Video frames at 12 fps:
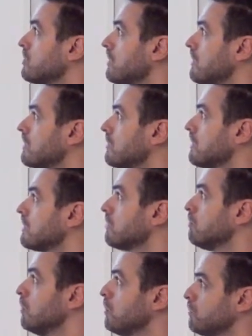structure,
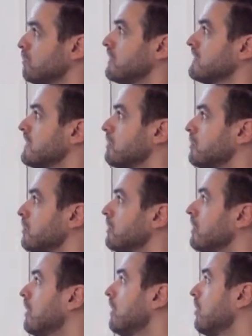the blue, for example,
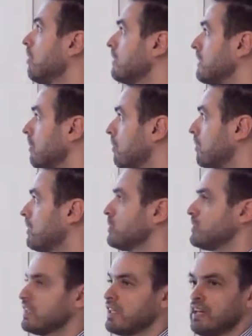or the
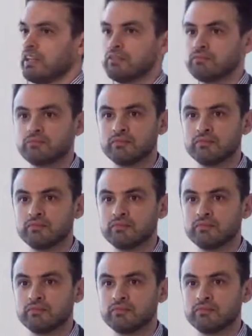orange again.